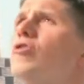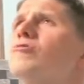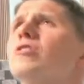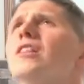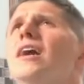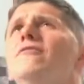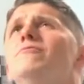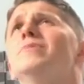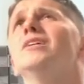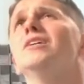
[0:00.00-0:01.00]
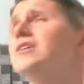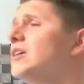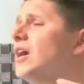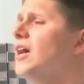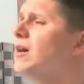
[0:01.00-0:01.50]
don't love
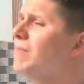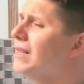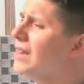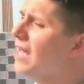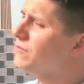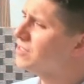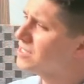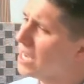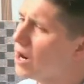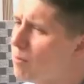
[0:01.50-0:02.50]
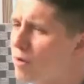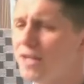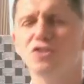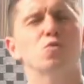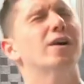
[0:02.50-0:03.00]
me. Oh, my life is terrible.
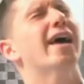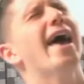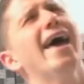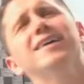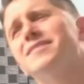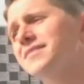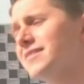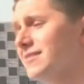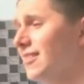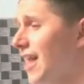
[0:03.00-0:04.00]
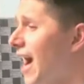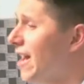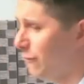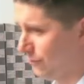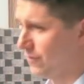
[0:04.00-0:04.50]
I just want to exit this
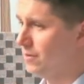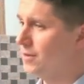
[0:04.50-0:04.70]
life.